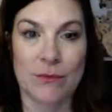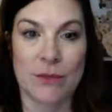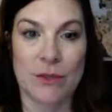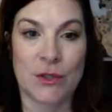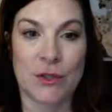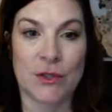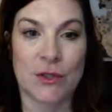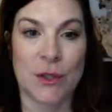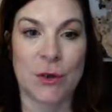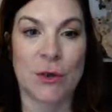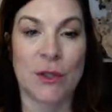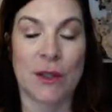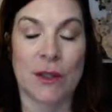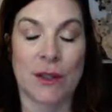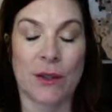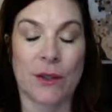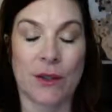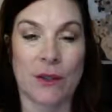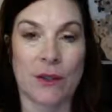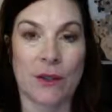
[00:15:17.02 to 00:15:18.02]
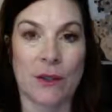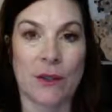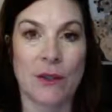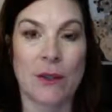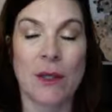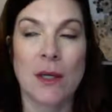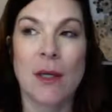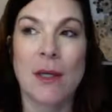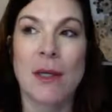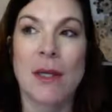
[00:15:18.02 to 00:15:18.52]
So clear.
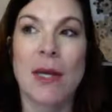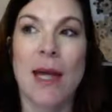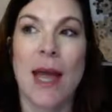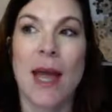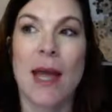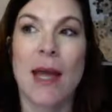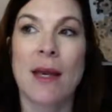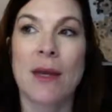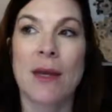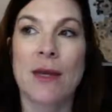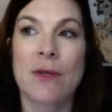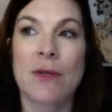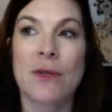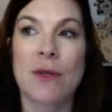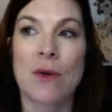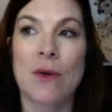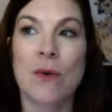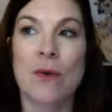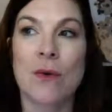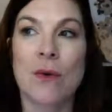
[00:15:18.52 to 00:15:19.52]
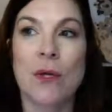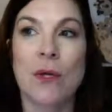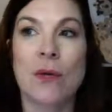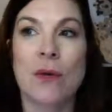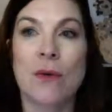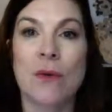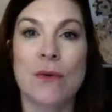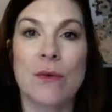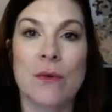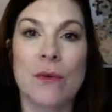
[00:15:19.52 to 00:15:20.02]
And so, you
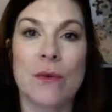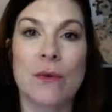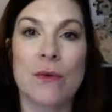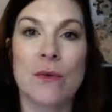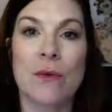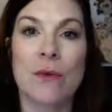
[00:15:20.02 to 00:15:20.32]
know,